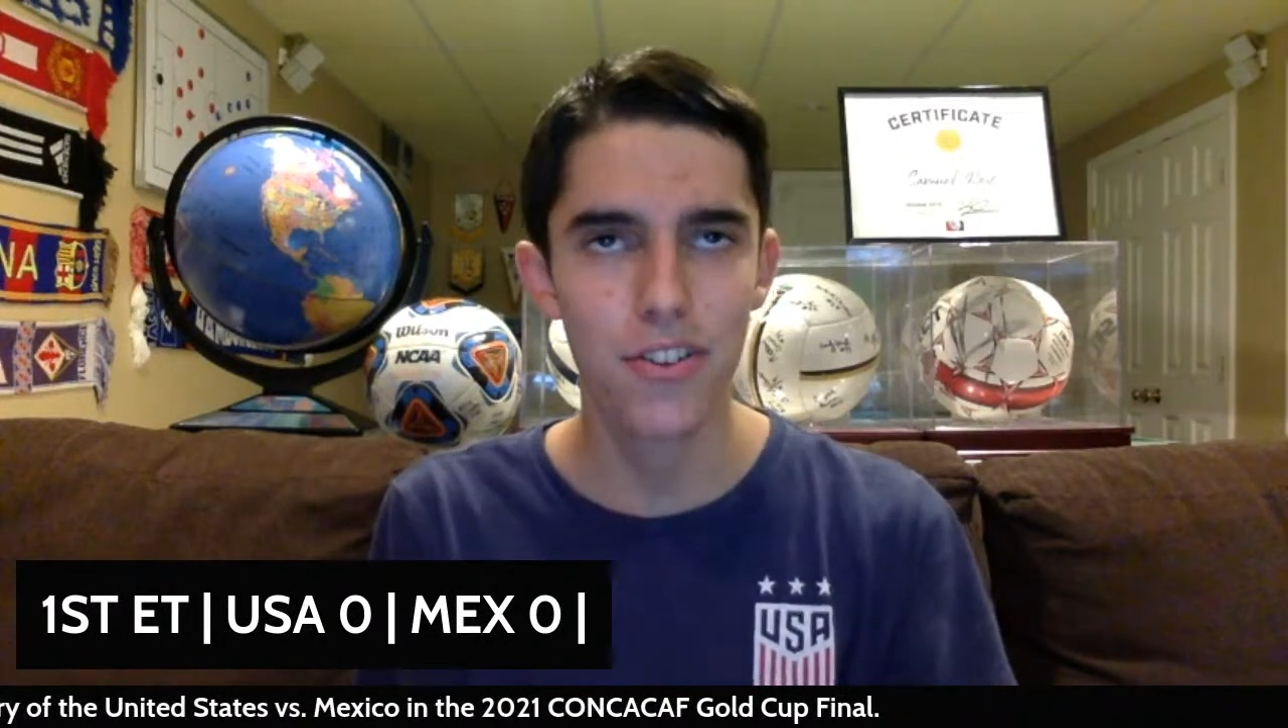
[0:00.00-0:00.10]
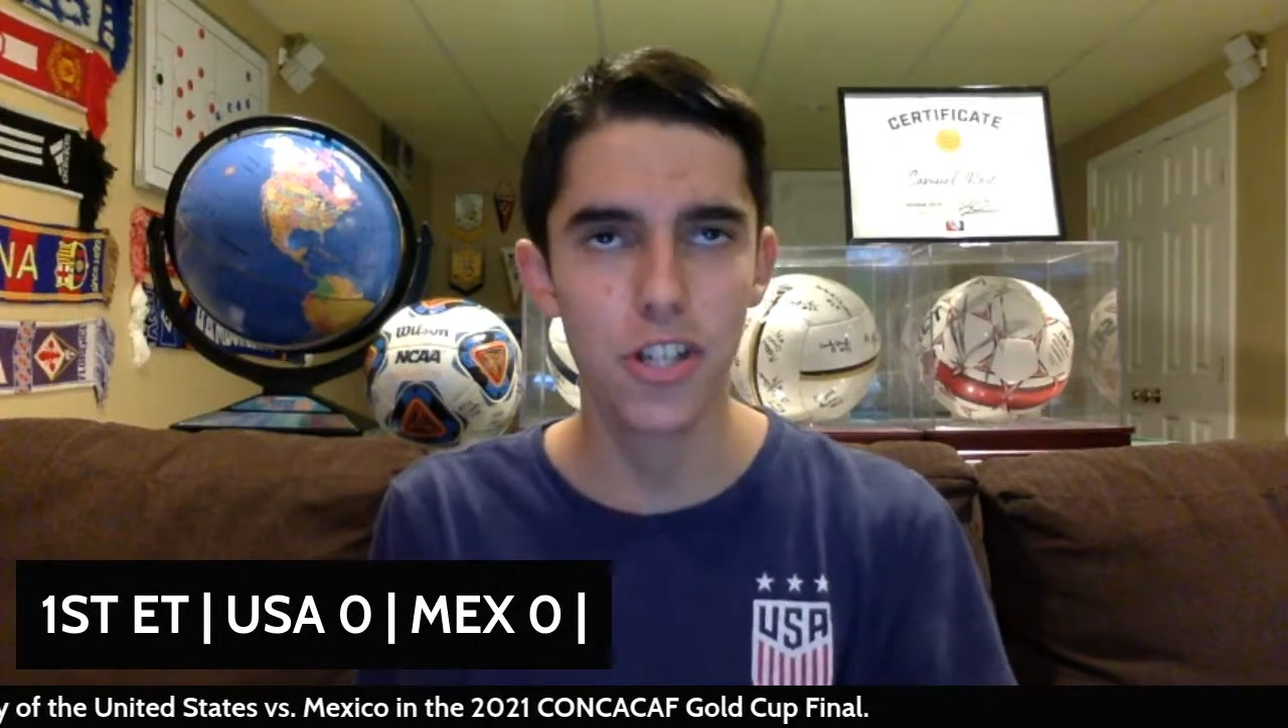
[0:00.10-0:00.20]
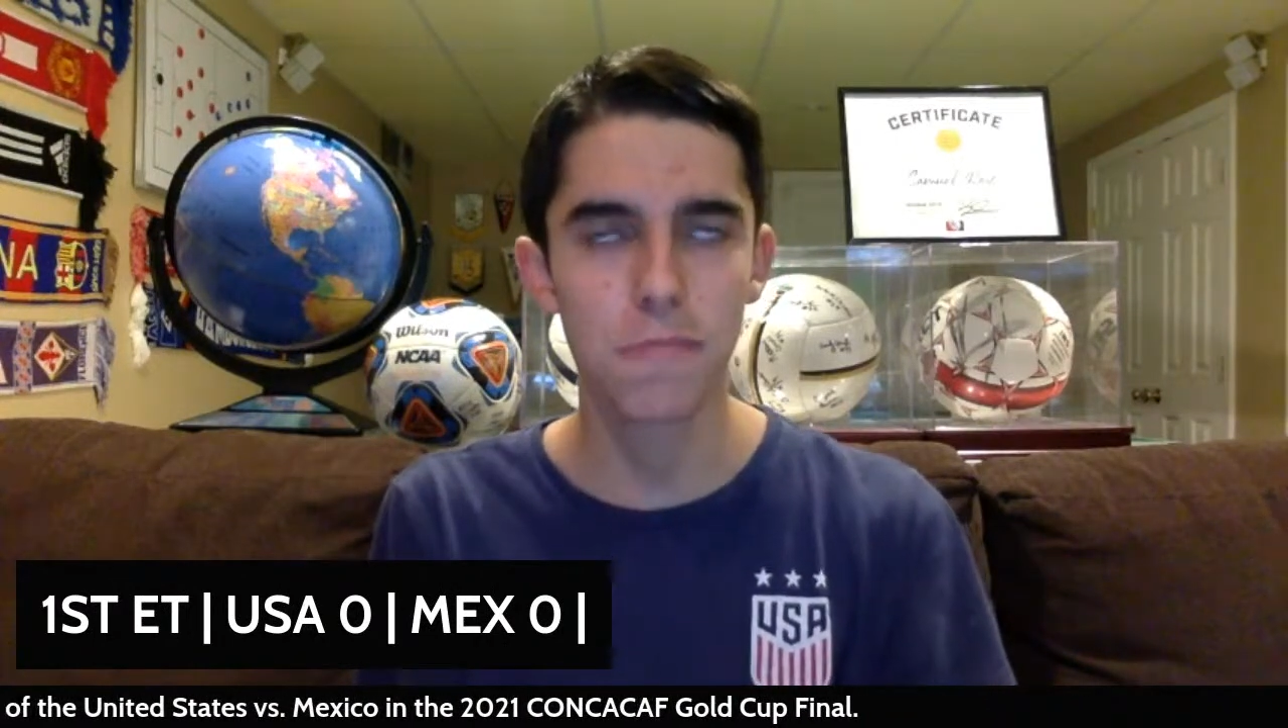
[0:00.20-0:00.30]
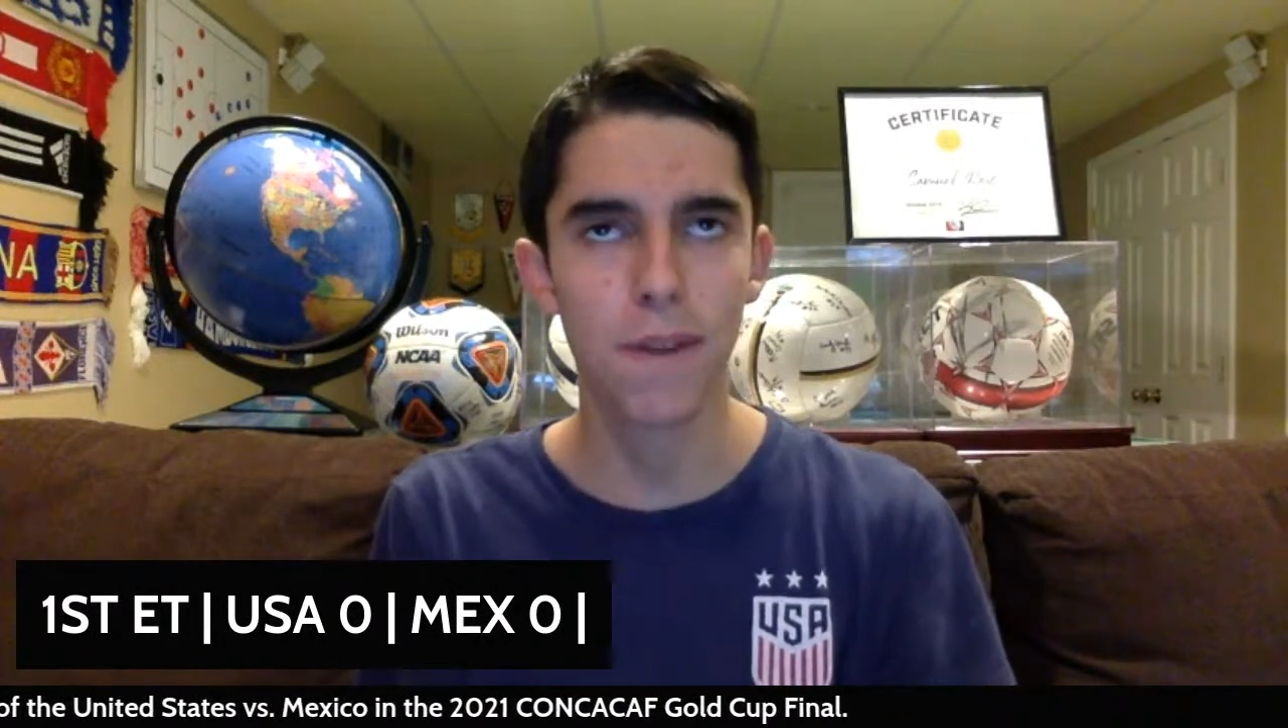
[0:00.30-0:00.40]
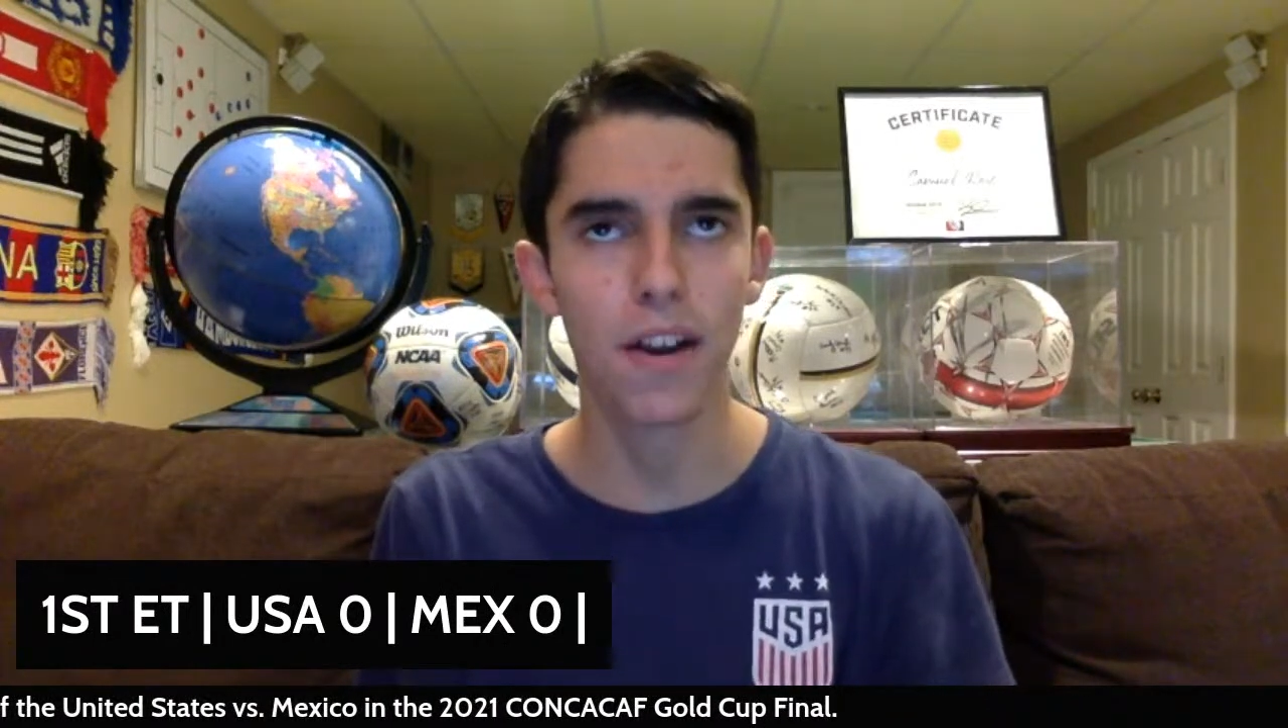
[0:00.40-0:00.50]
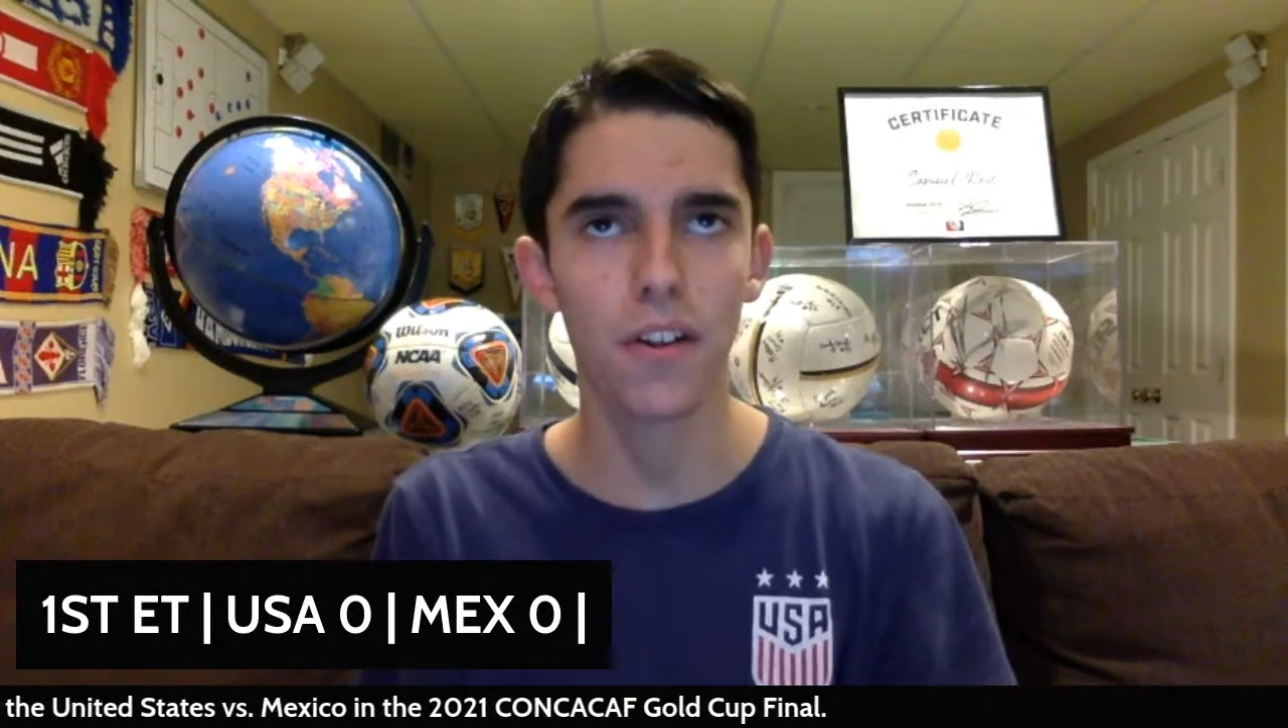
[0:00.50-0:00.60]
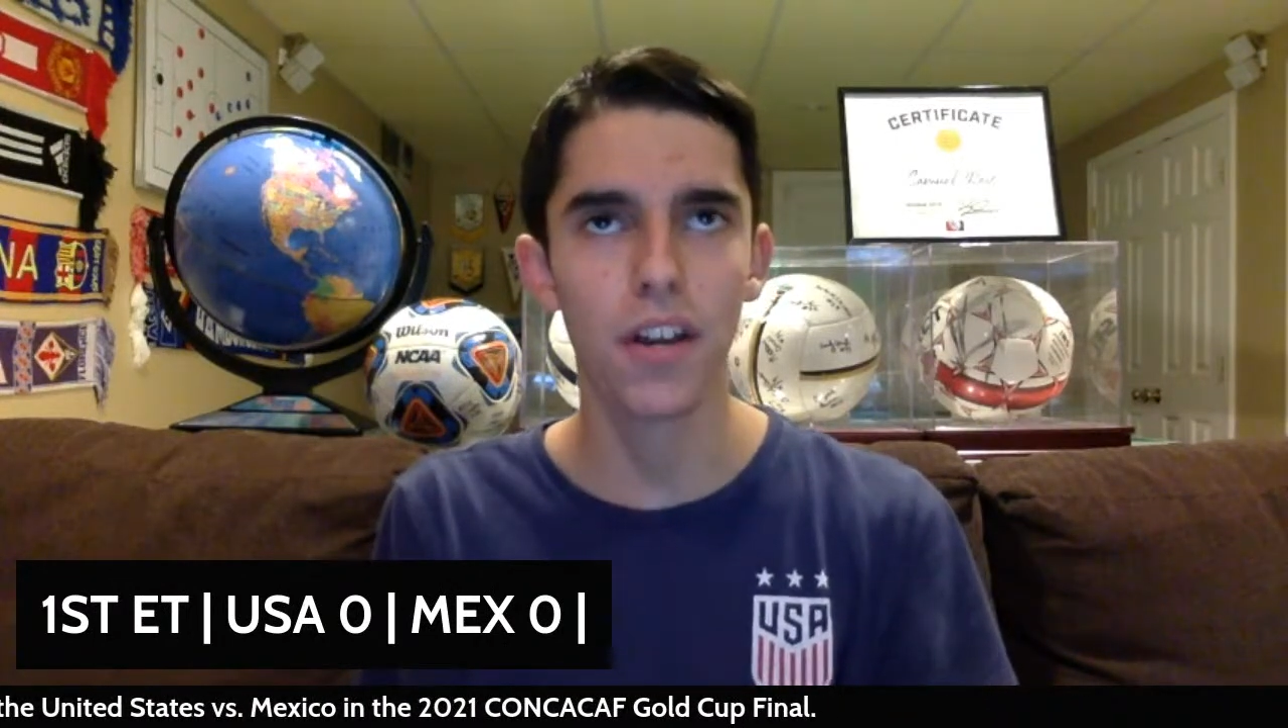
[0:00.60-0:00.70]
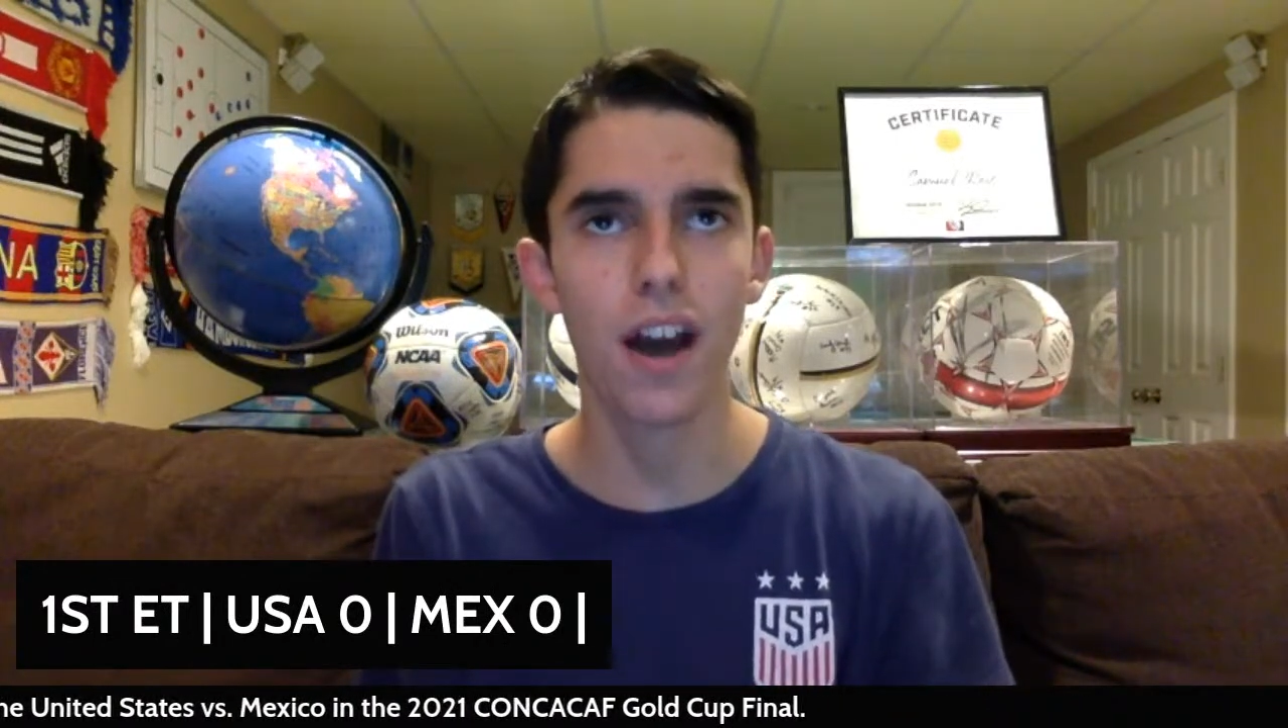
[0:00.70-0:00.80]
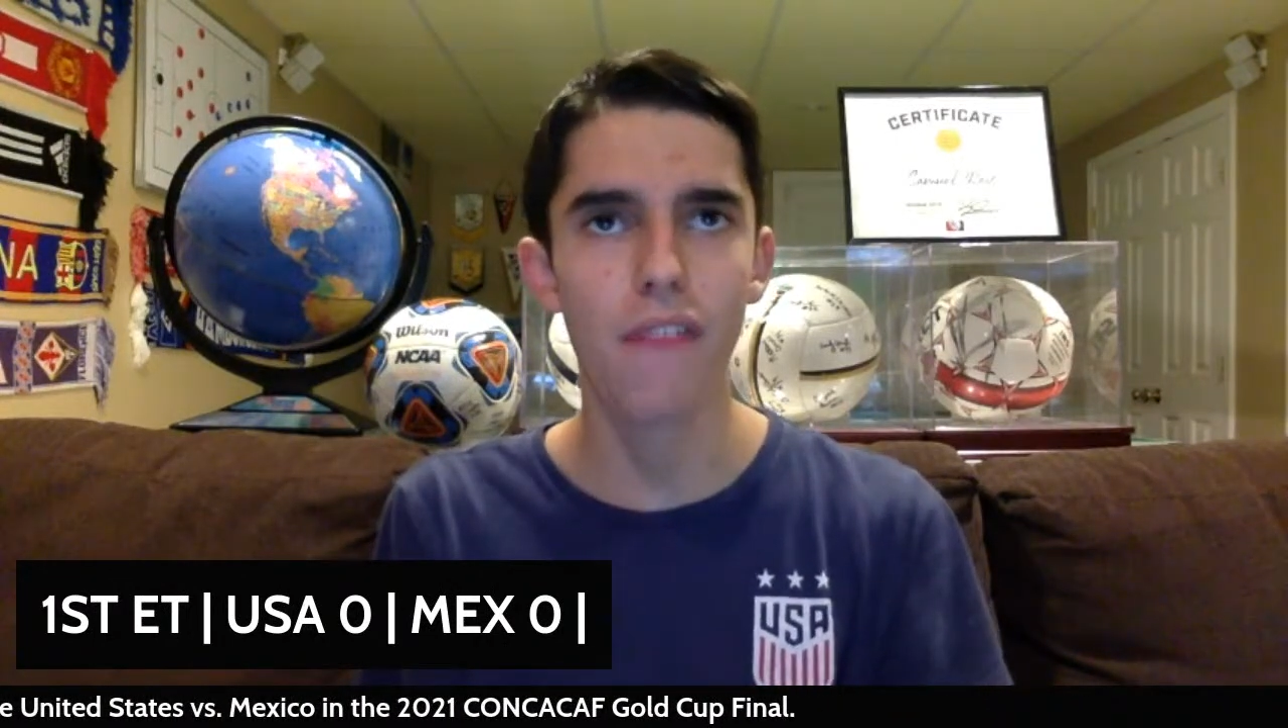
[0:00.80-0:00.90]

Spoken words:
just barely